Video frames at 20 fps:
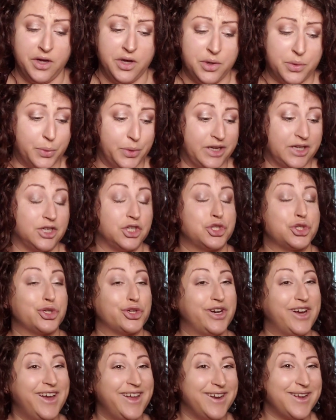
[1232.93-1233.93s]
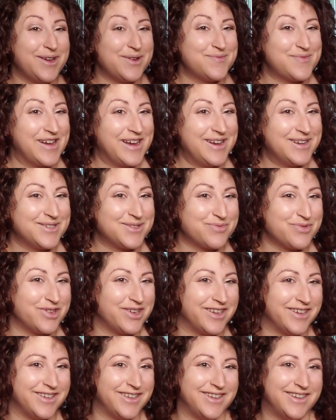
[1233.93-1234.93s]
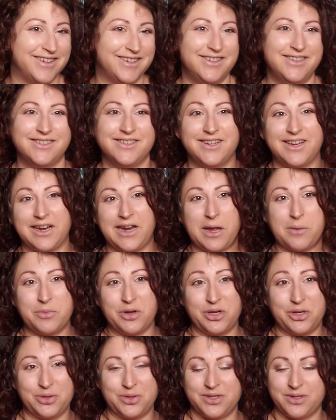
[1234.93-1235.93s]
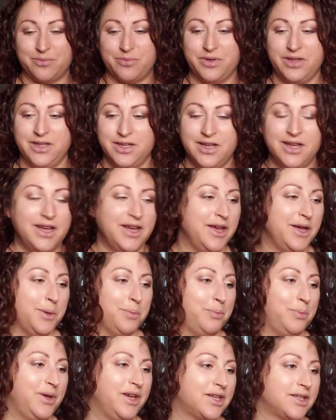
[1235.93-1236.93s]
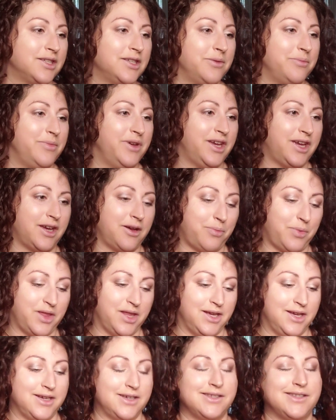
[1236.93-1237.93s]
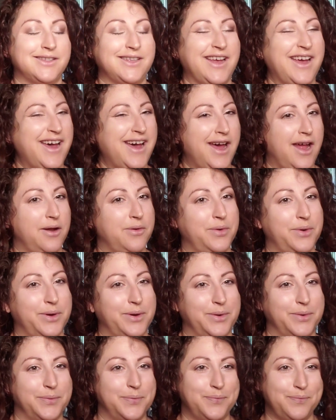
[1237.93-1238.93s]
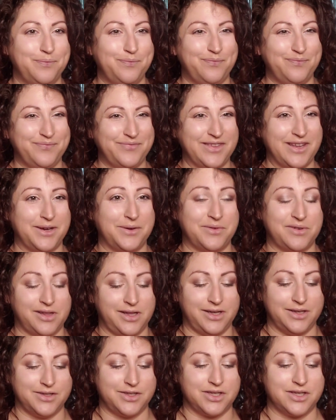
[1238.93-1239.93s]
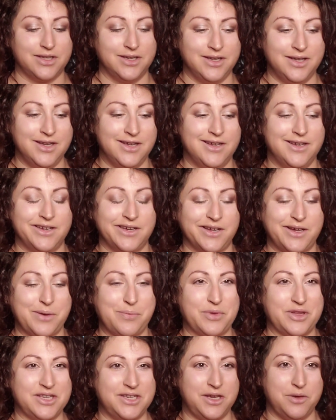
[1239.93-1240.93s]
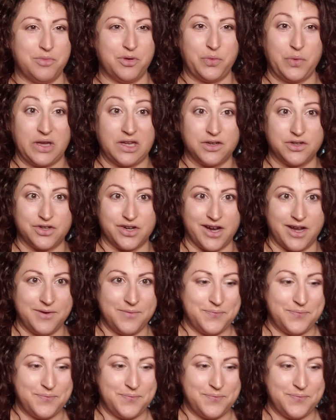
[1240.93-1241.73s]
We can try to get my husband on, get him to do pick some makeup things. I don't know. Not really his cup of tea, but we can try.